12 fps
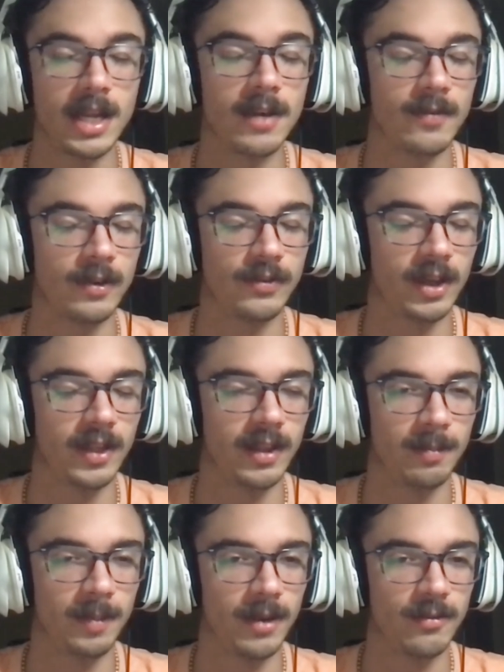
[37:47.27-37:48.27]
time any of us said
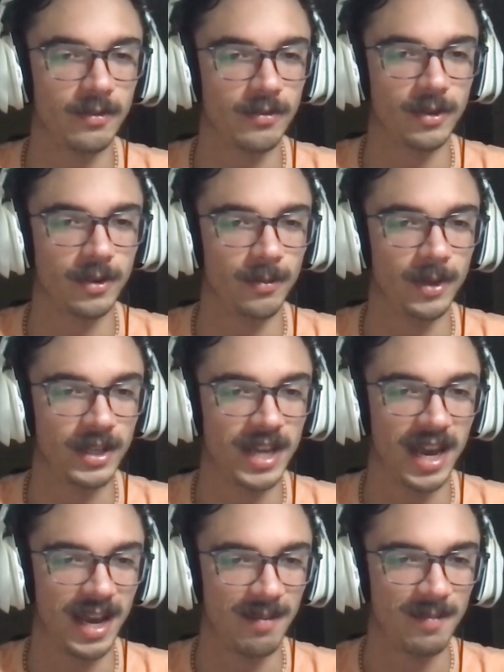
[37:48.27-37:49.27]
that the Patriots are going to win a
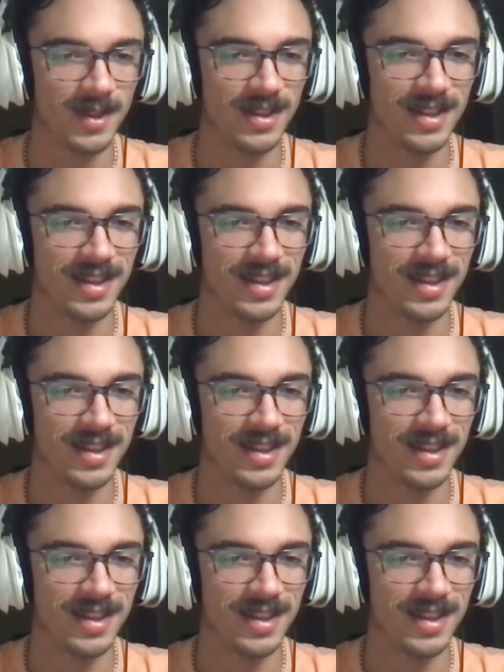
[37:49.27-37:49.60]
game?